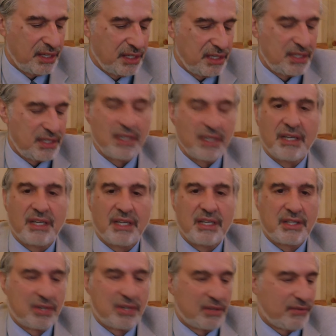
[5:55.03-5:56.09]
his
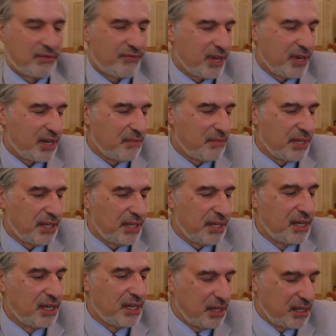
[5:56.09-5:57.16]
or her
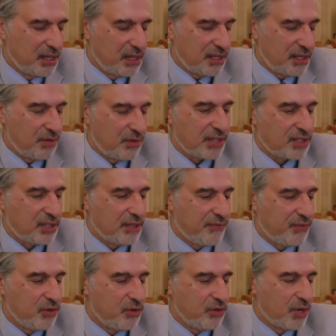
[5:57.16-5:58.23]
family. There were
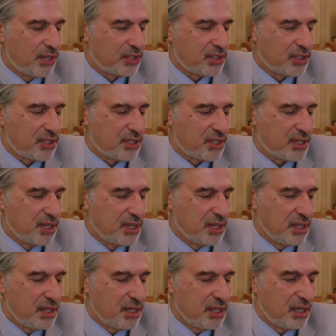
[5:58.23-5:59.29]
actually a few
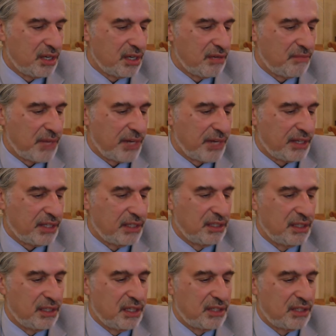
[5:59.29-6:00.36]
questions.
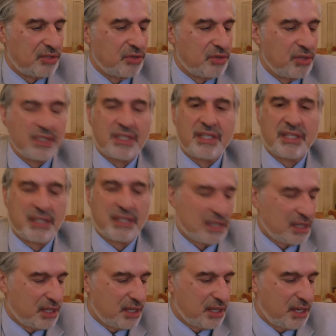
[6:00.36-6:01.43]
Michael
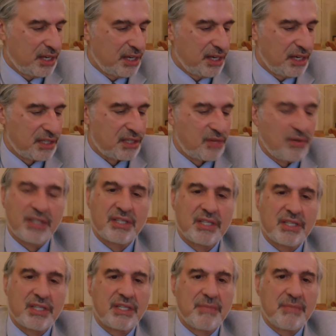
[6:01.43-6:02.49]
Torgerson had asked
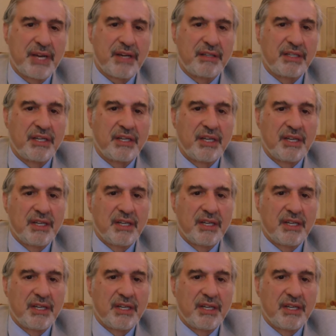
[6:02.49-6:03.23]
questions about